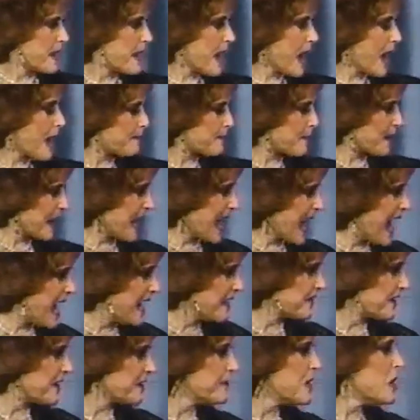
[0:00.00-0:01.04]

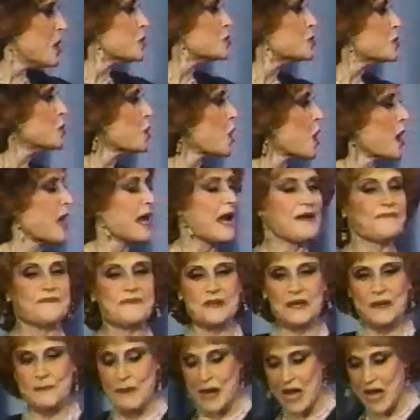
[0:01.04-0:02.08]
apply them to your life
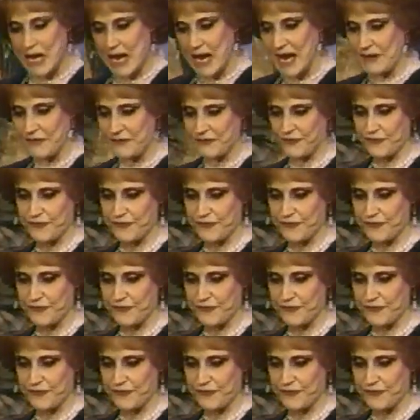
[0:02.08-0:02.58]
and to my life.